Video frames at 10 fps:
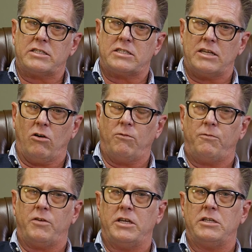
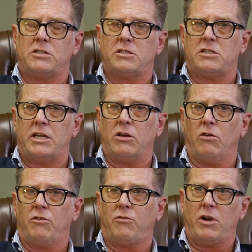itself is sitting
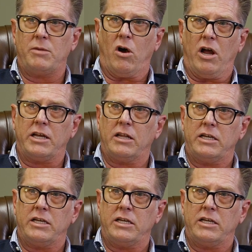on 3 mining